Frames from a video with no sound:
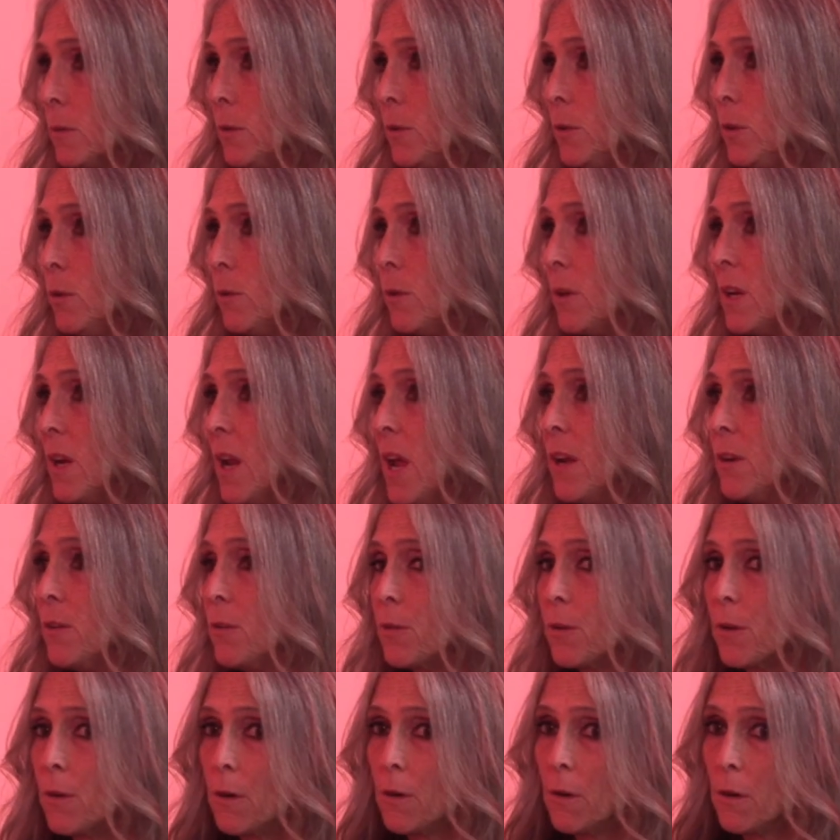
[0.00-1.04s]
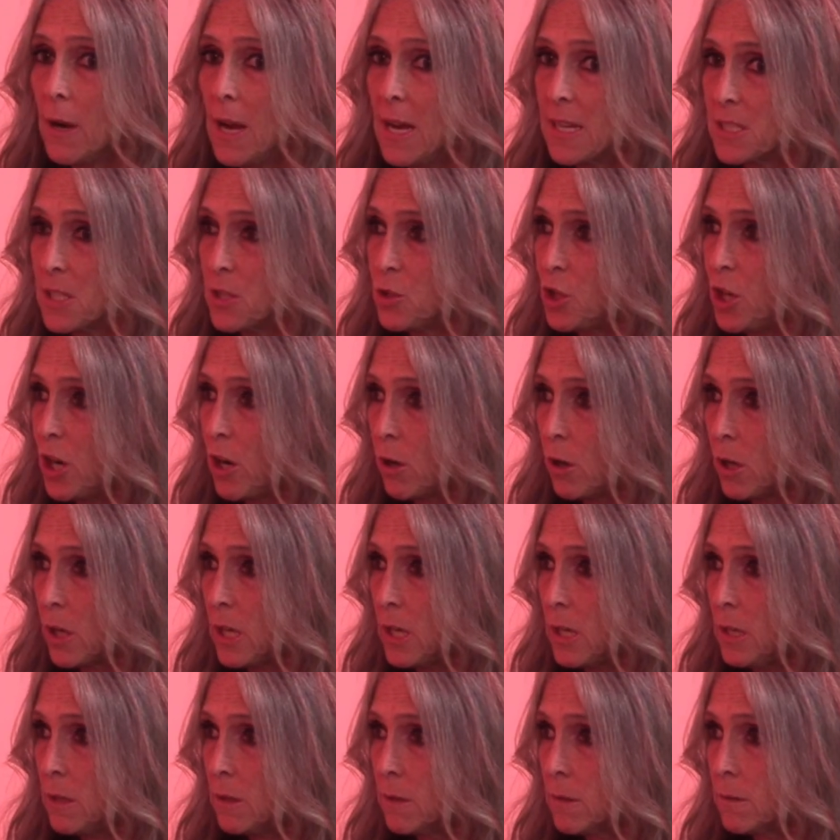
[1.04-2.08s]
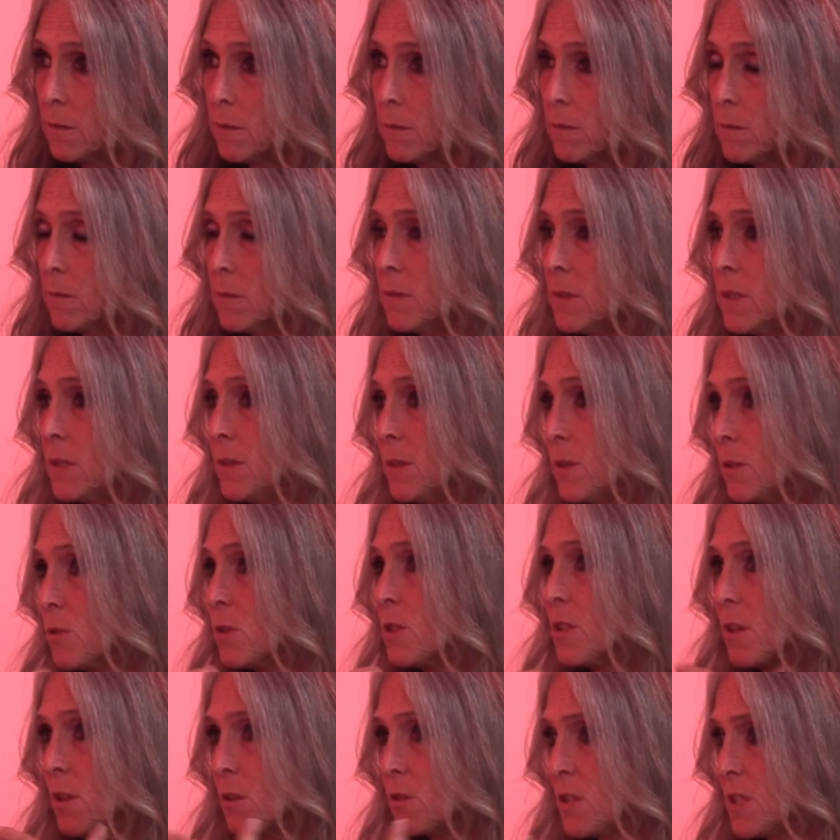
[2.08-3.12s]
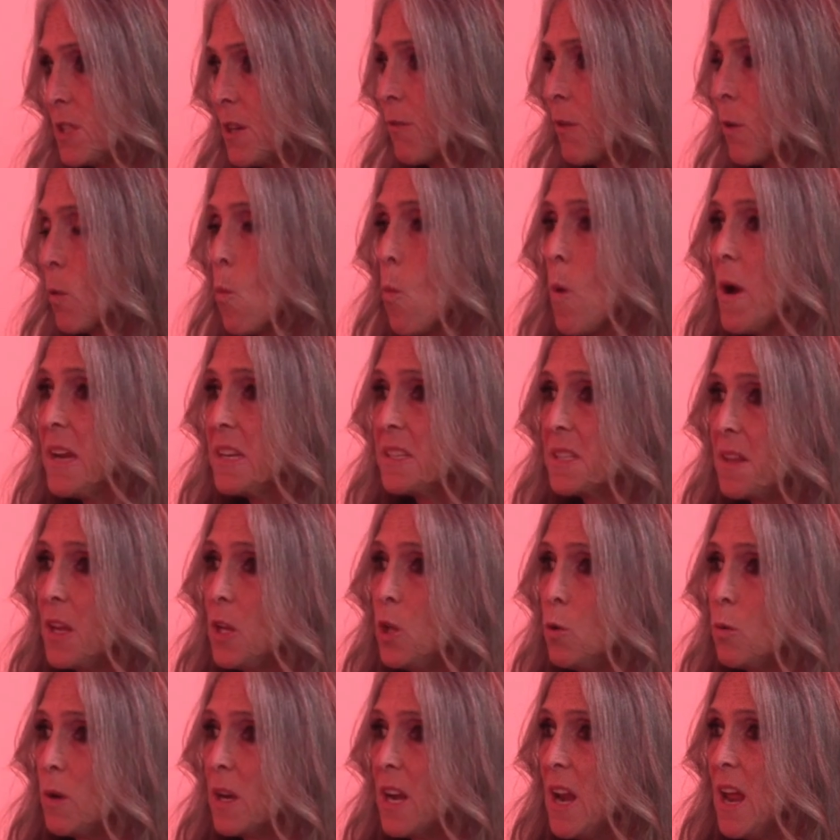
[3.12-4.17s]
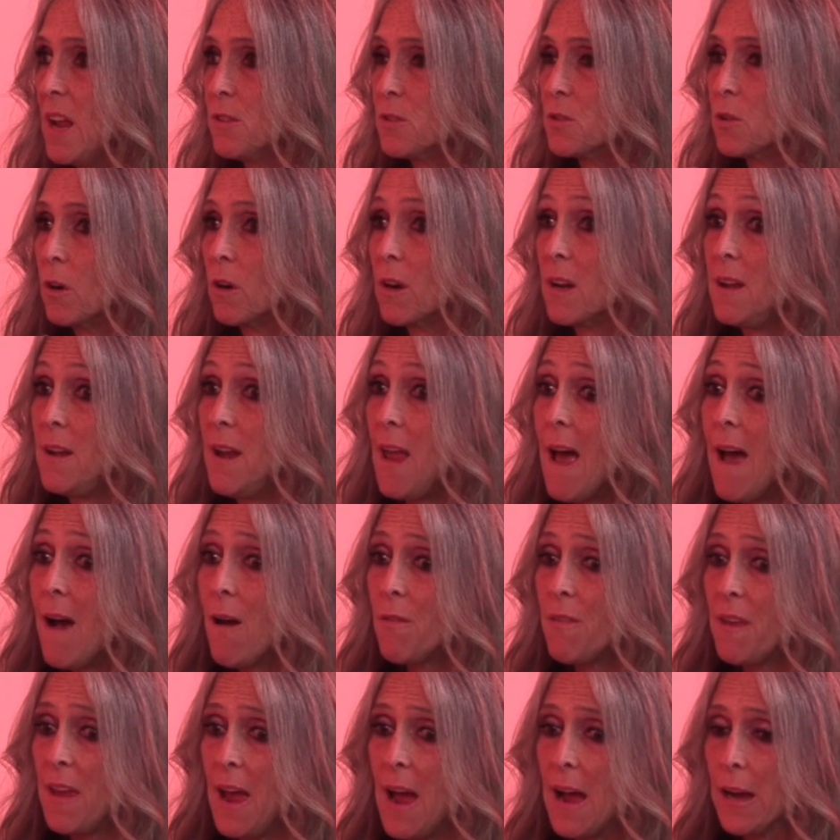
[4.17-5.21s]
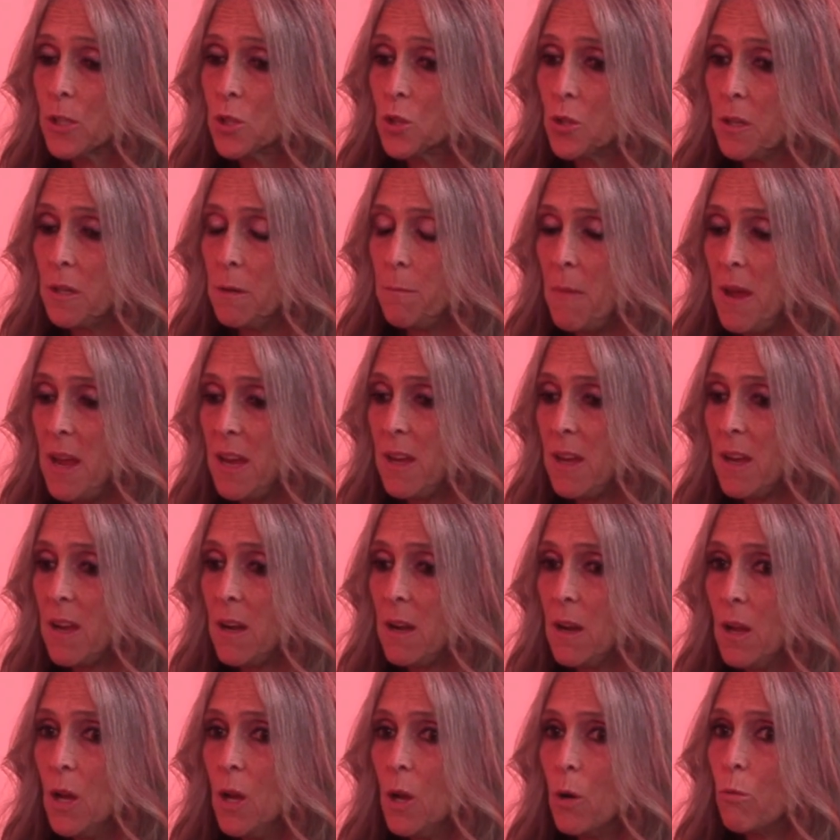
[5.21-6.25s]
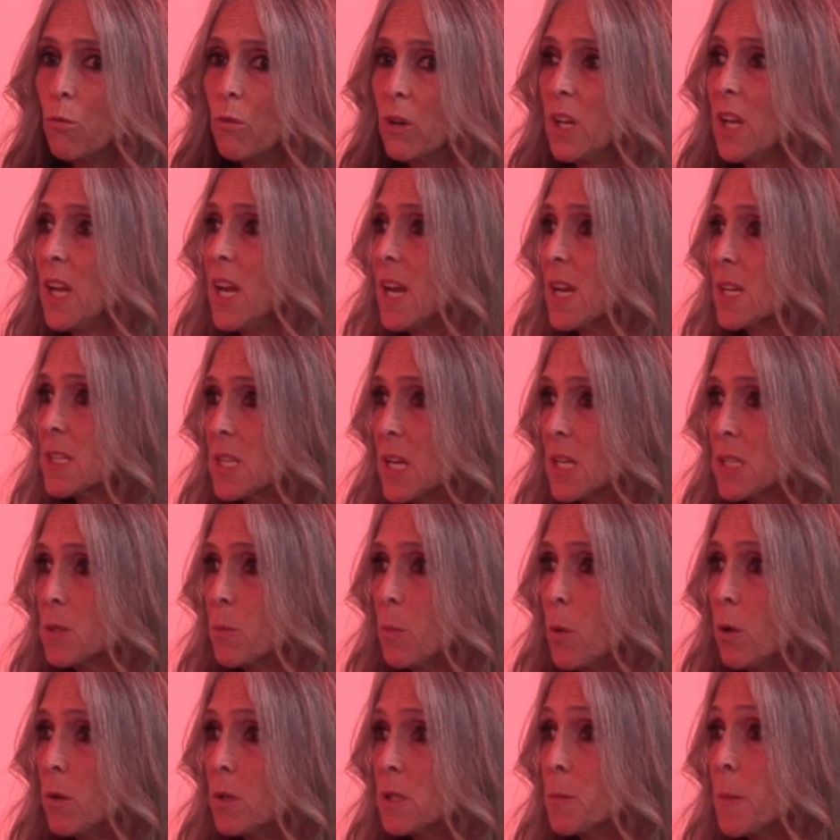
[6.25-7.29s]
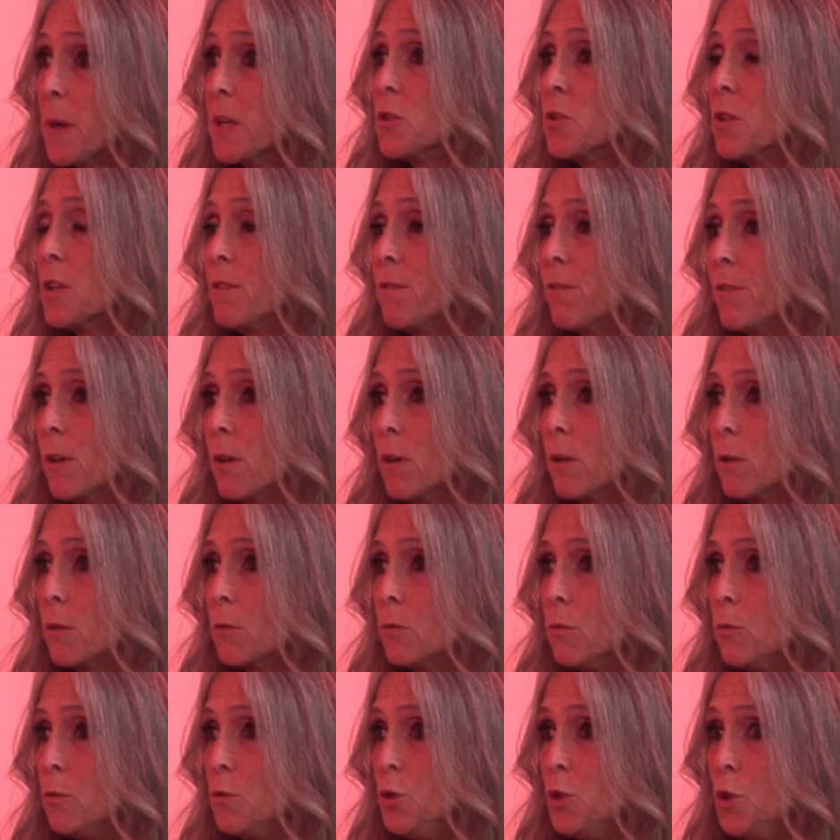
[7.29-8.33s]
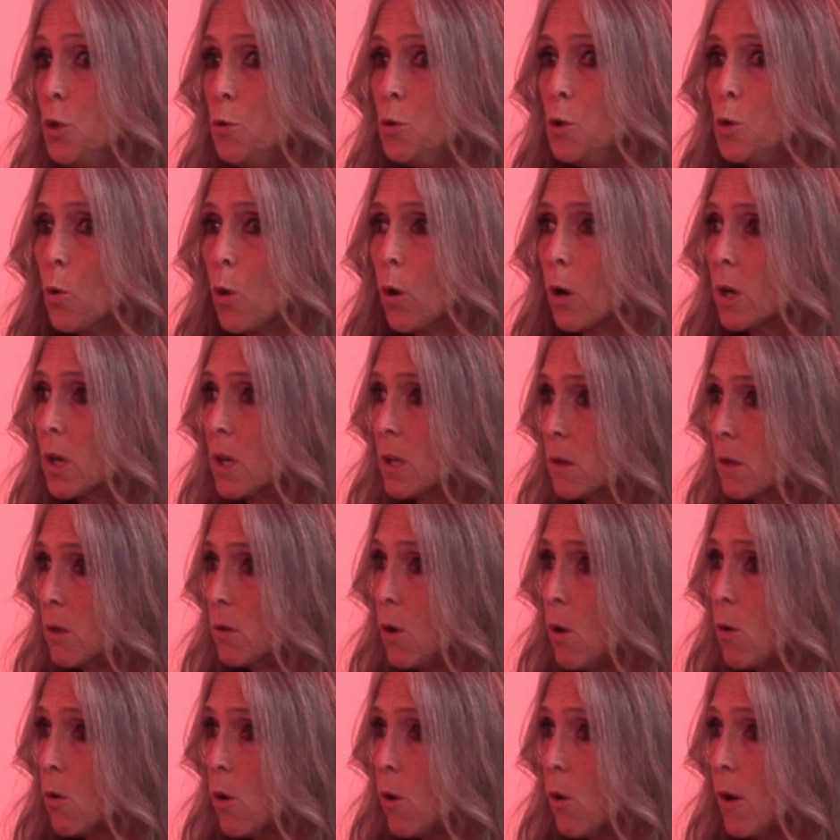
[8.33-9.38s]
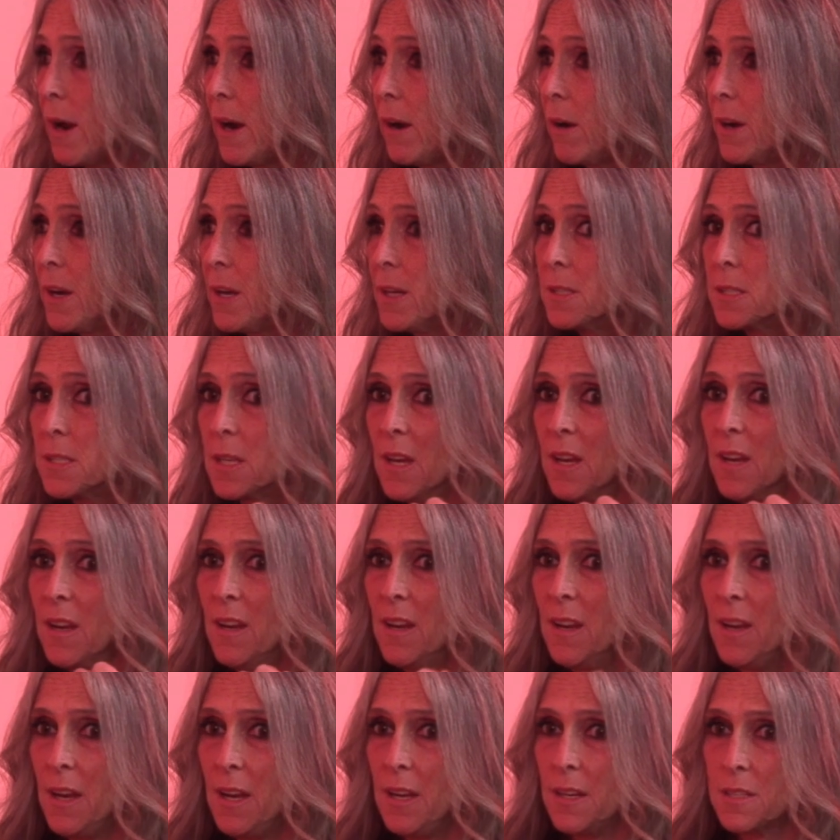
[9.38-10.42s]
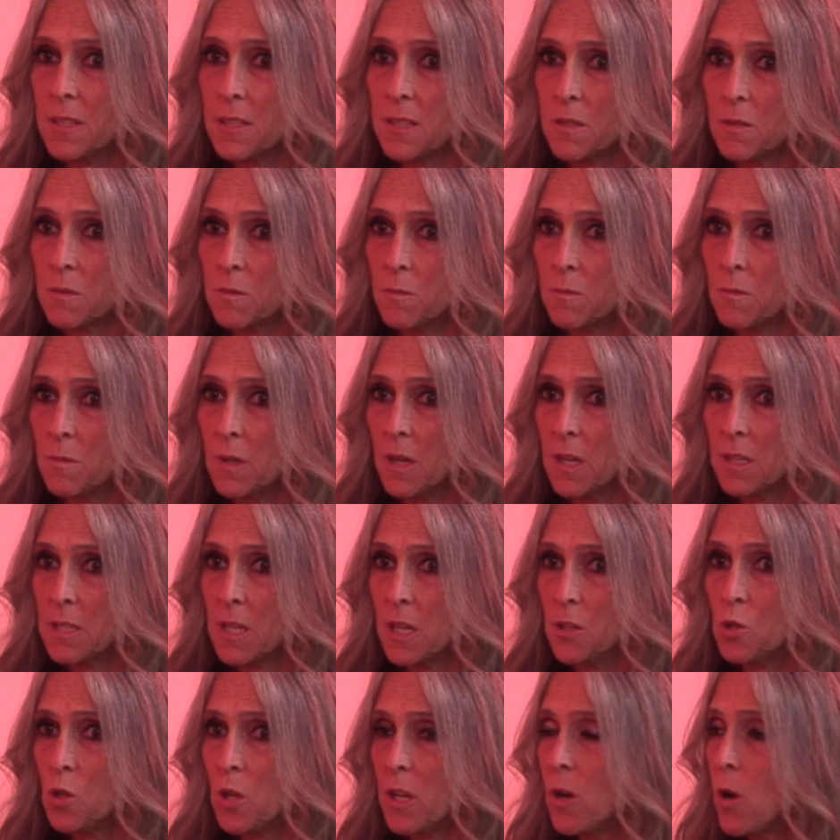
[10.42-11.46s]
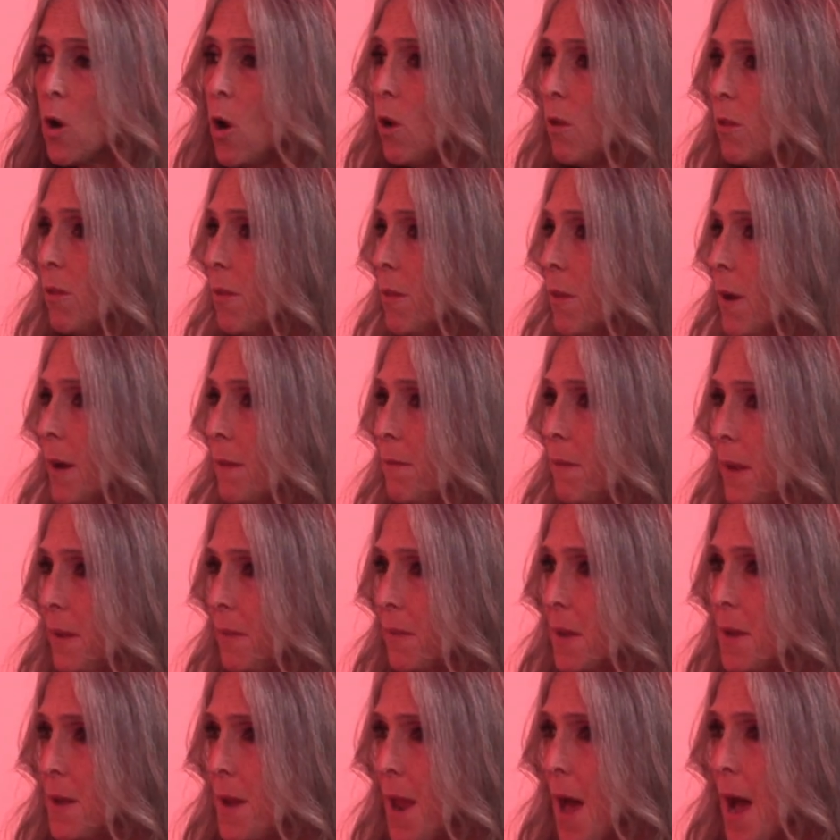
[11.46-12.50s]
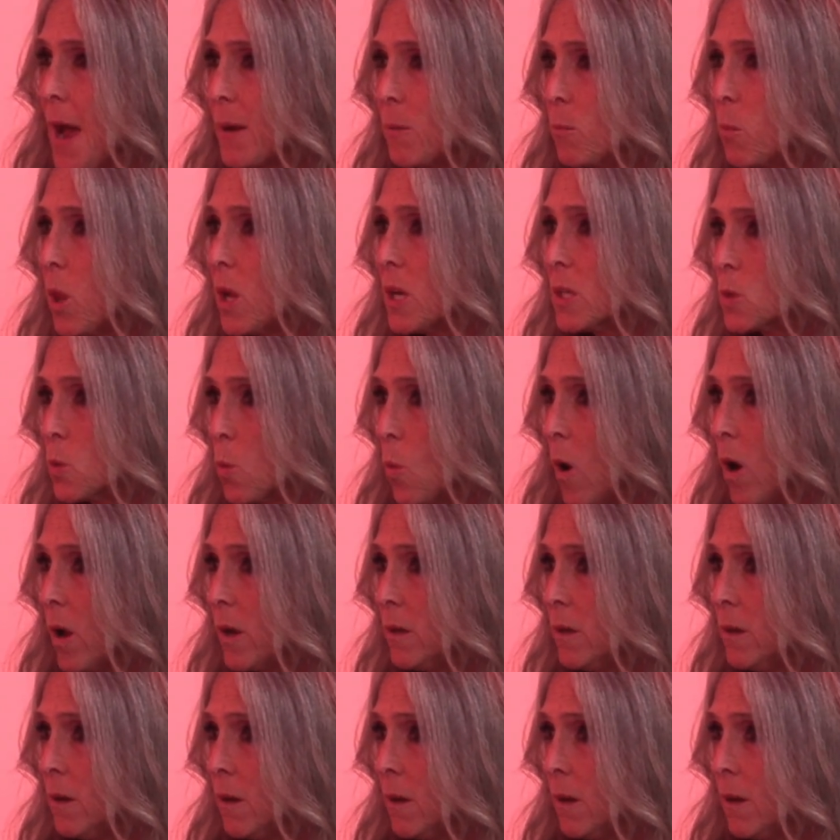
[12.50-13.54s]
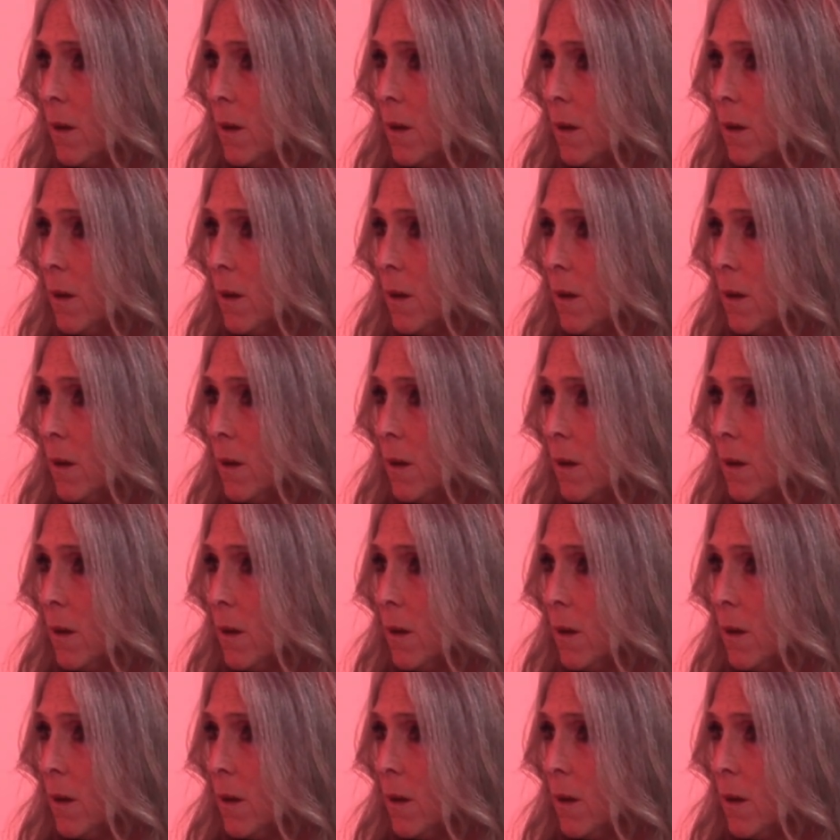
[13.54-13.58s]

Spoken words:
You can enter as a charity. And there's different ways that you can enter. And now they actually make it really accessible, especially for New York and the local areas. It's essentially called, I think, the 9+1.